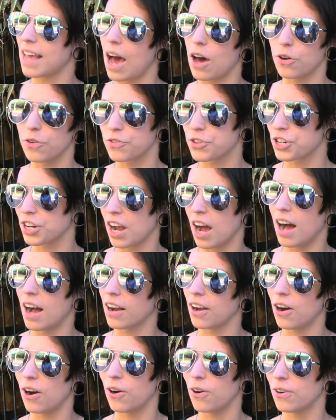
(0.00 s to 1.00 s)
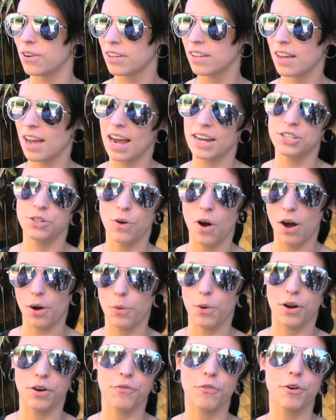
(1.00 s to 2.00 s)
out of Chicago. I do
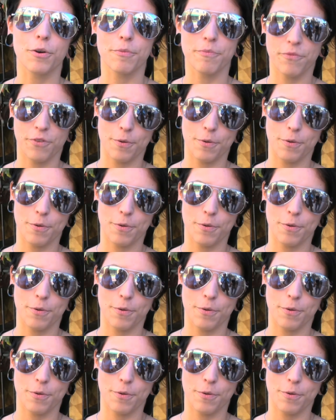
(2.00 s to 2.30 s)
artwork for,